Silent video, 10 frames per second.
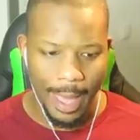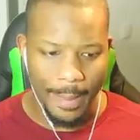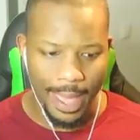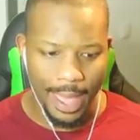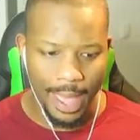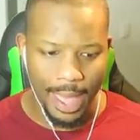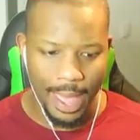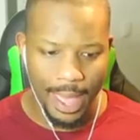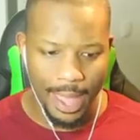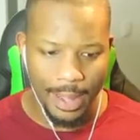
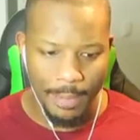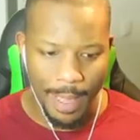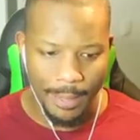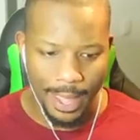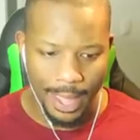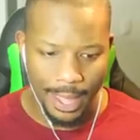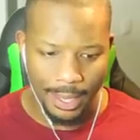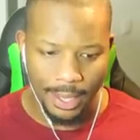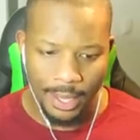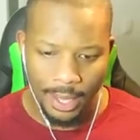Batman,
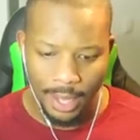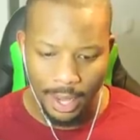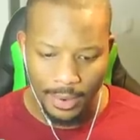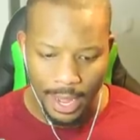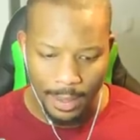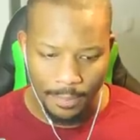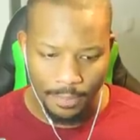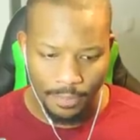Batman. All right.